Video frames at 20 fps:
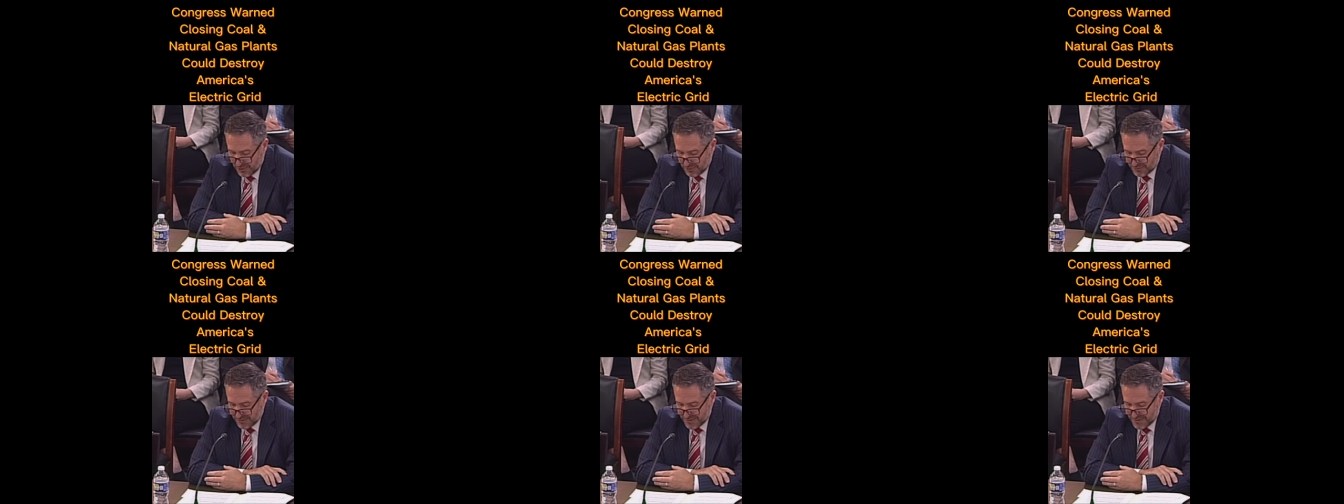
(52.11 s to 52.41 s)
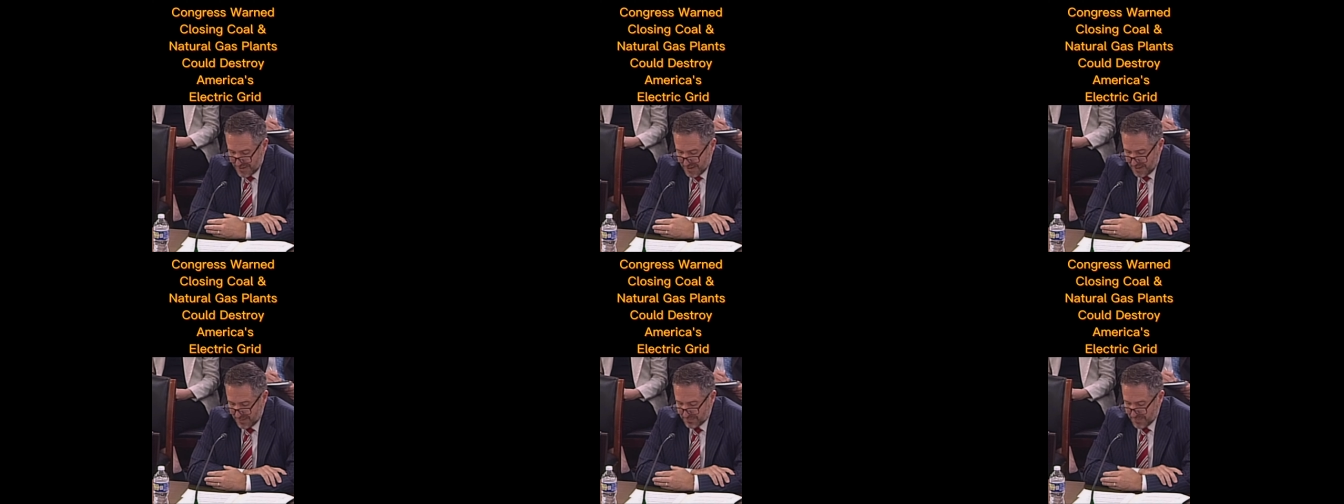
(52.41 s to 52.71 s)

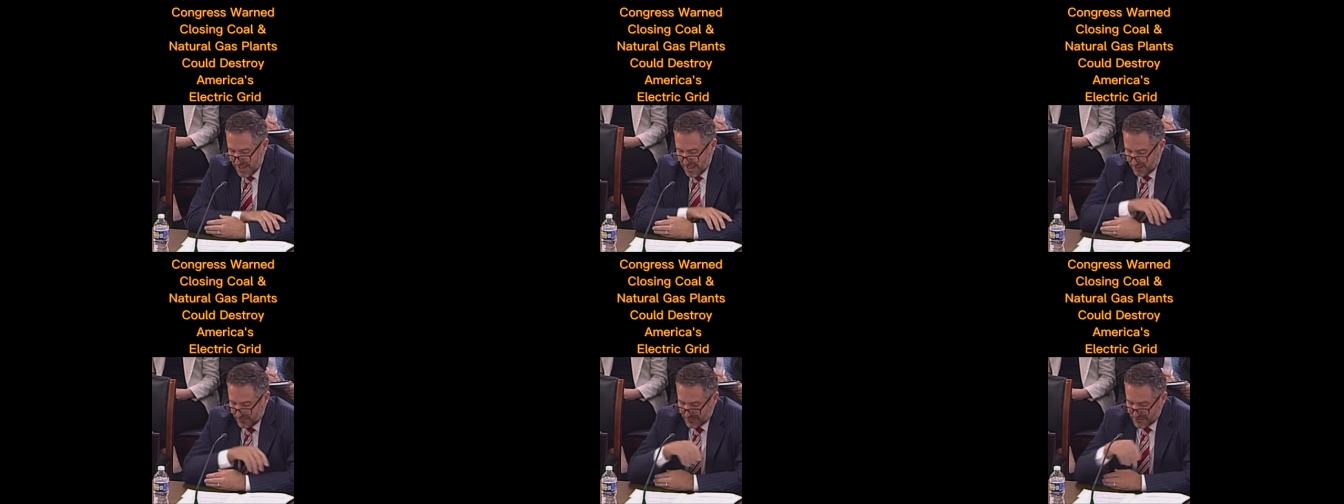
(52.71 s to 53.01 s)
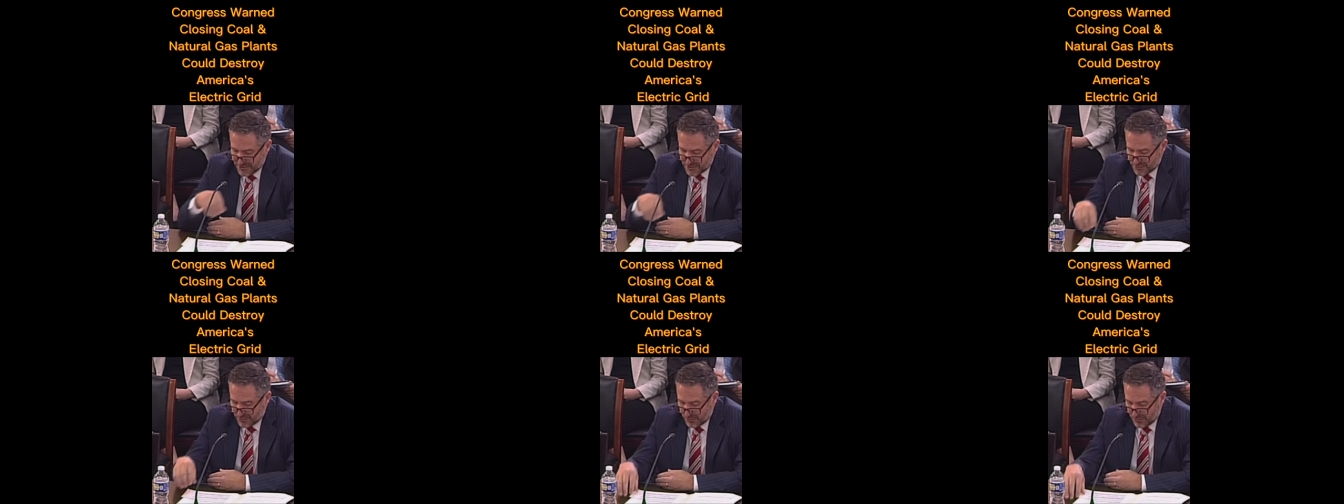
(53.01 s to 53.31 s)
multi-day
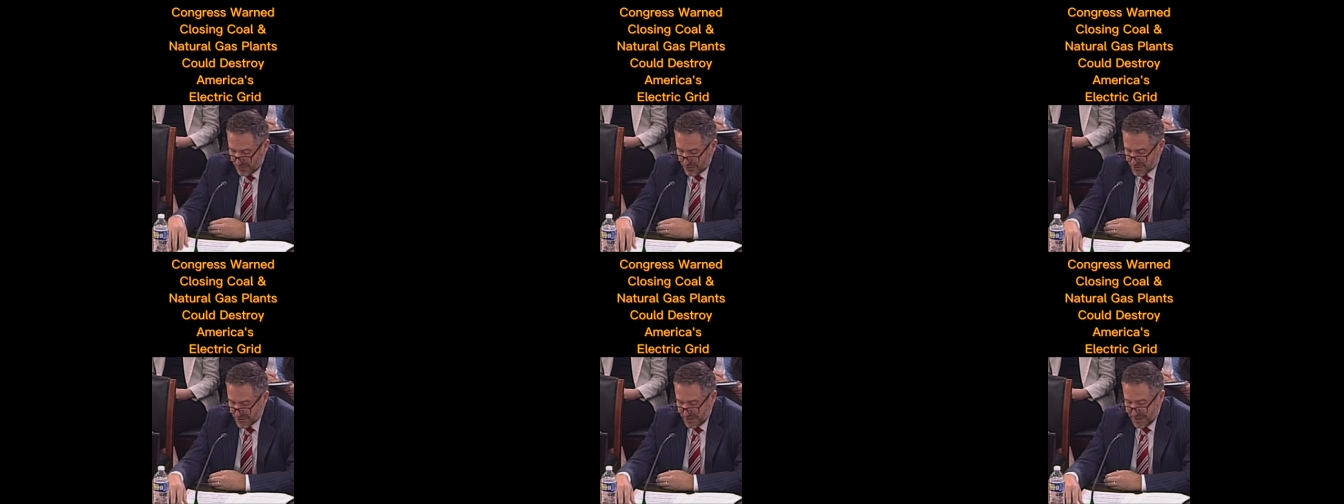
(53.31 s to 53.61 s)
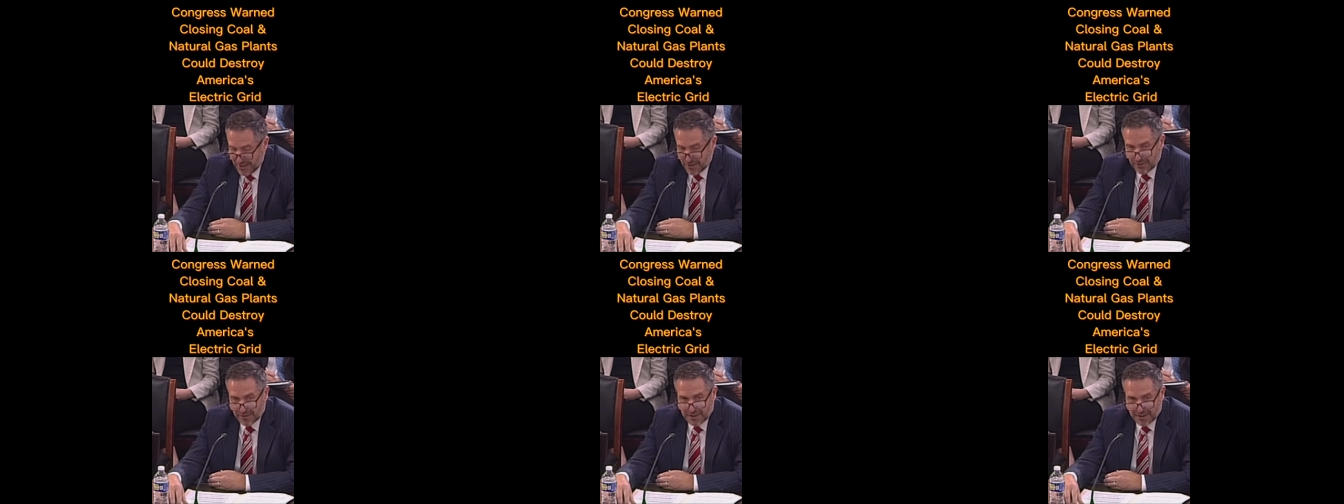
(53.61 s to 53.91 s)
battery
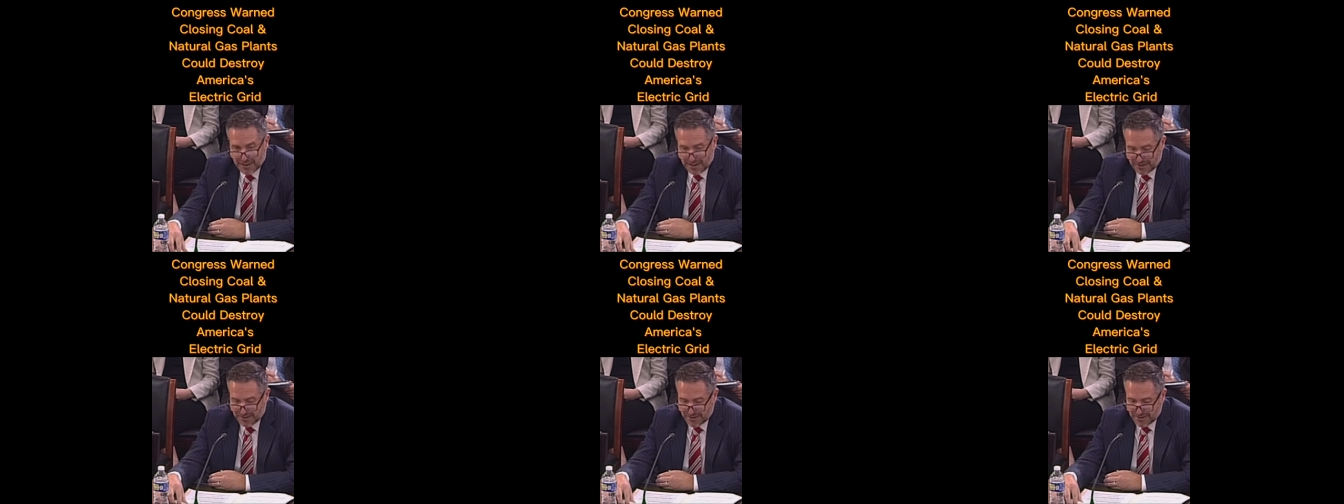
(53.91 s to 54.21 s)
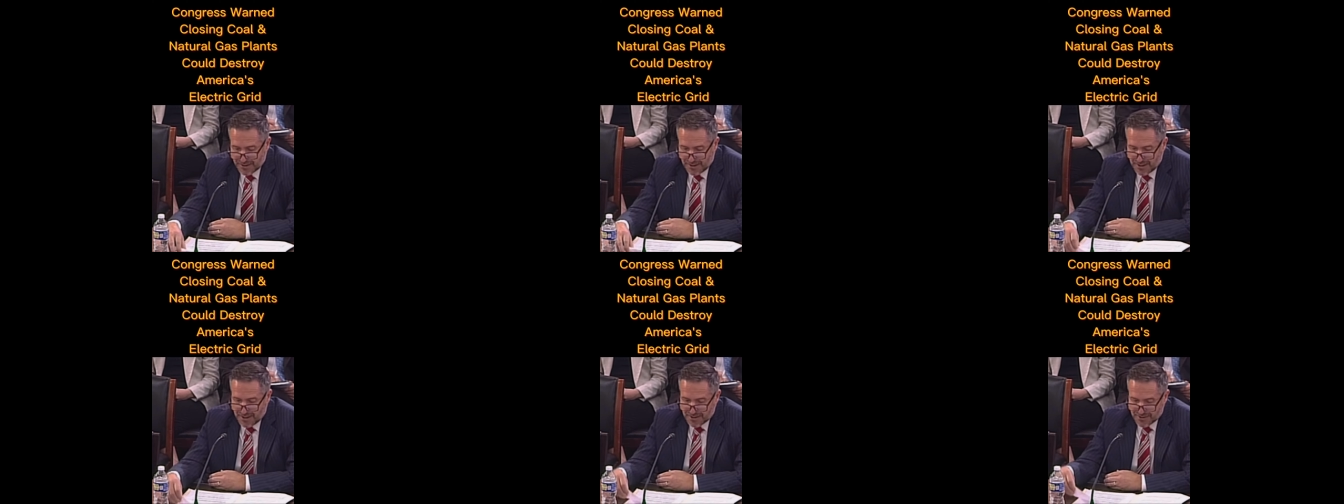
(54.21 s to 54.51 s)
storage
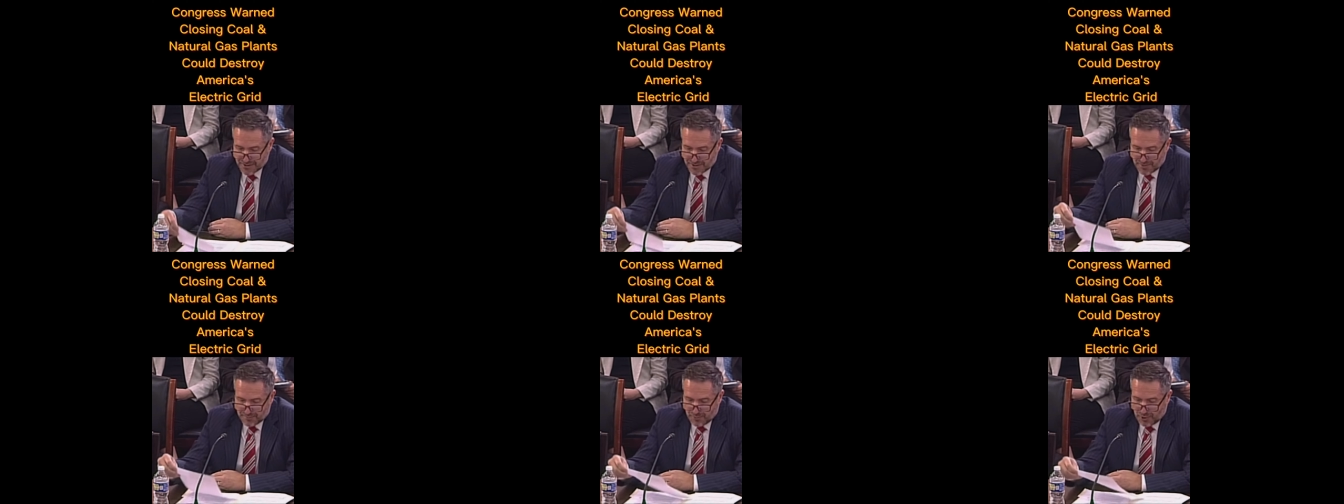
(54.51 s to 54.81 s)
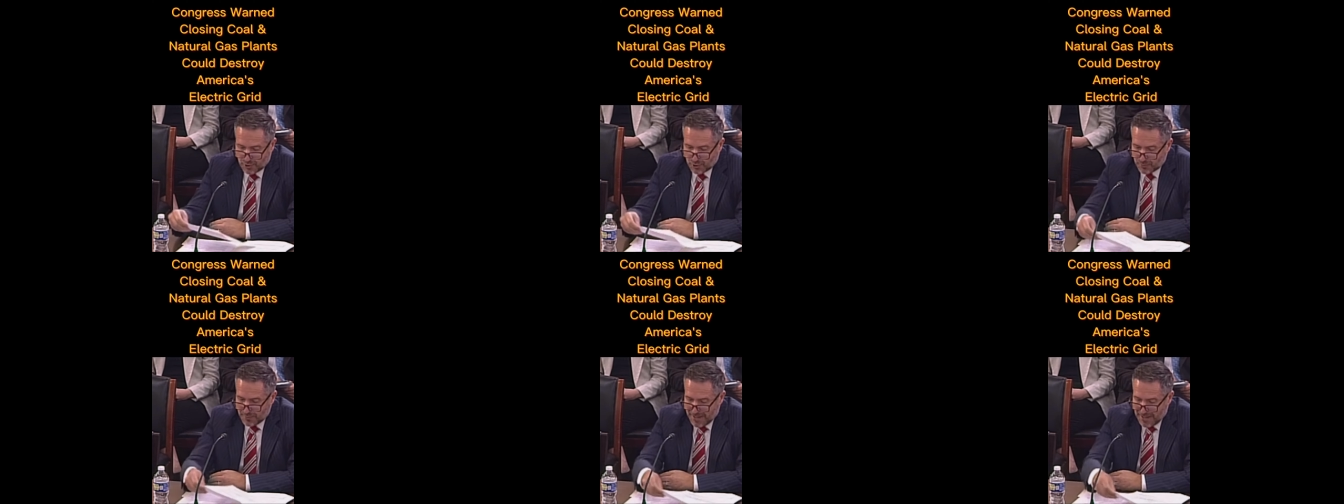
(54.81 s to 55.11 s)
interconnected to the
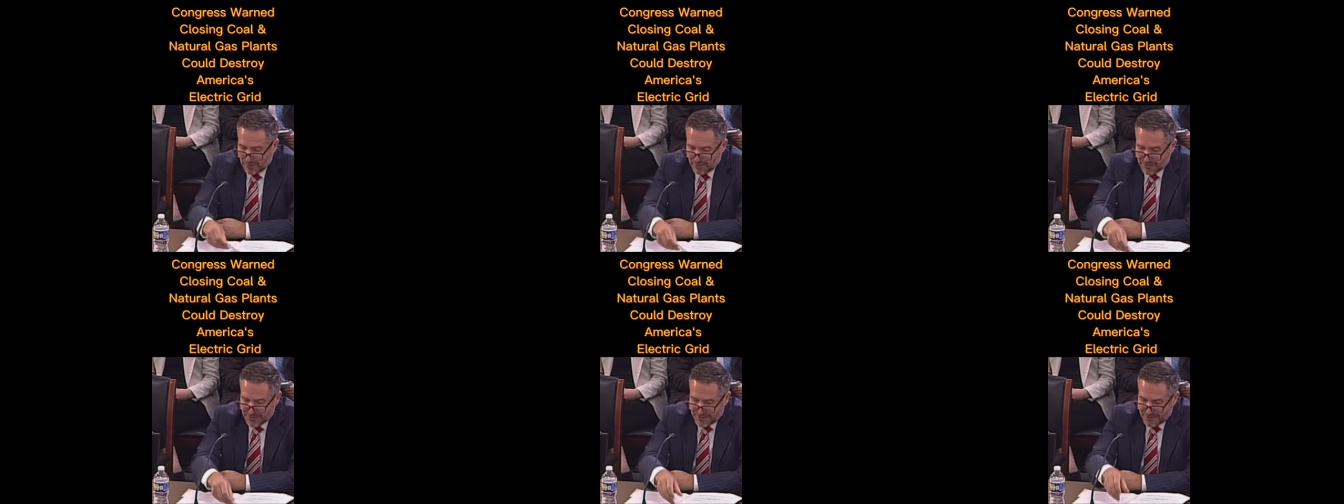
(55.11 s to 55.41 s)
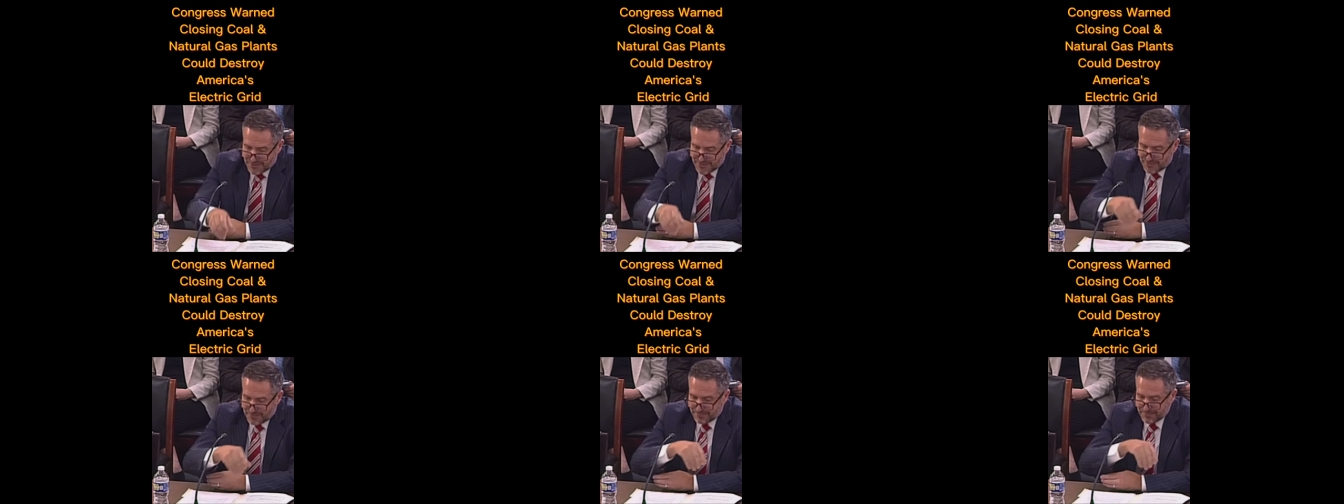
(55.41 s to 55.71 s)
bulk power
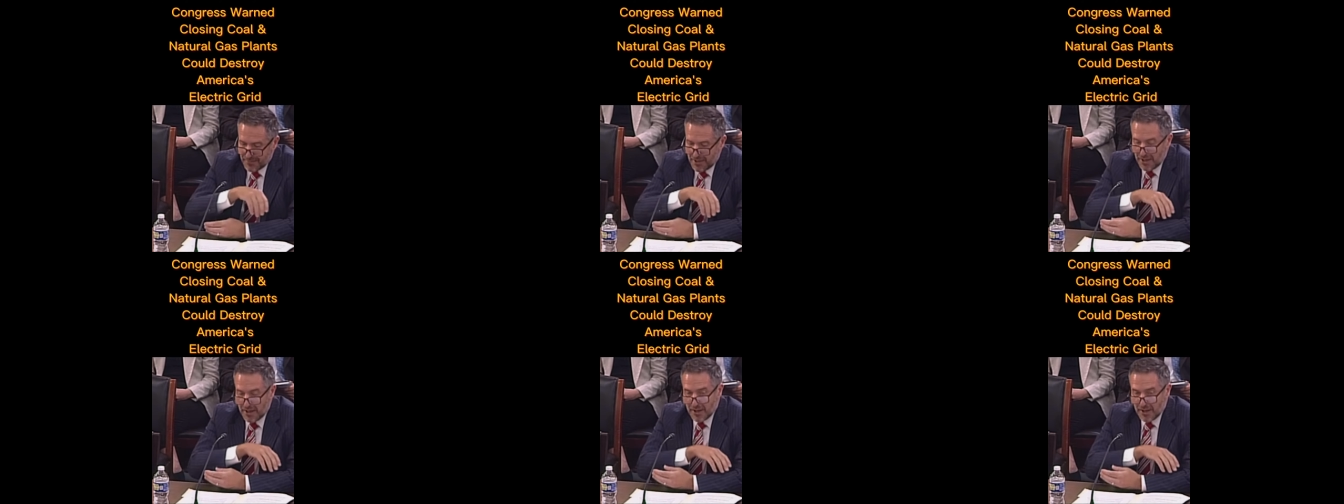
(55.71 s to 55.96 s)
system.